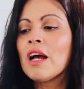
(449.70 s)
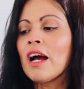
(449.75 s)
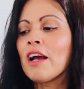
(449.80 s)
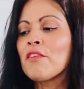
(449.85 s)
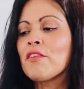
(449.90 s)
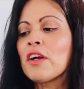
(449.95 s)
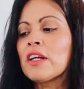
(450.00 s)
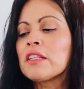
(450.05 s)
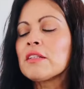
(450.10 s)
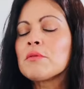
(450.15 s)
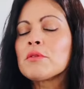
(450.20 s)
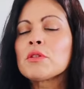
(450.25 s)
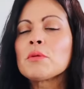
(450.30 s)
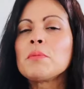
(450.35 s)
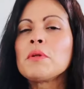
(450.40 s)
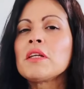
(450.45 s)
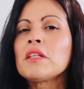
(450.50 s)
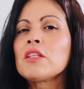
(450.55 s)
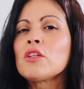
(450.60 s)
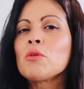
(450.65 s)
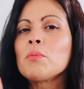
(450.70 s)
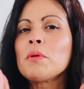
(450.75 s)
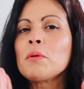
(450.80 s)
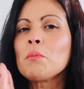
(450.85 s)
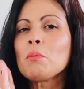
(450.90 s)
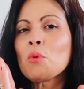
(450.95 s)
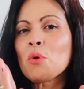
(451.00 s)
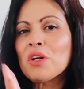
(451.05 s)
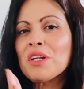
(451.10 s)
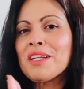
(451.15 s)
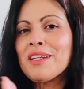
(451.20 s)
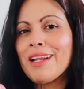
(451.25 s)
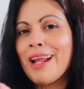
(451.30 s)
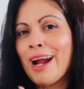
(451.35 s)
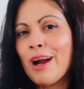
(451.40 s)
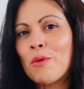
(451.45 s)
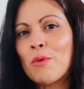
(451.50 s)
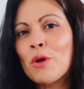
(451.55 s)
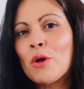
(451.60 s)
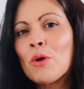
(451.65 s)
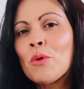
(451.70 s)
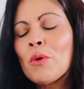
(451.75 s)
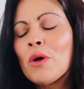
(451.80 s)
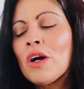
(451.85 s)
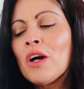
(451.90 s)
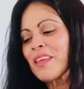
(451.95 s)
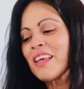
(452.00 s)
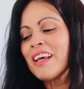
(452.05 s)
I find them to be a little bit more narrow.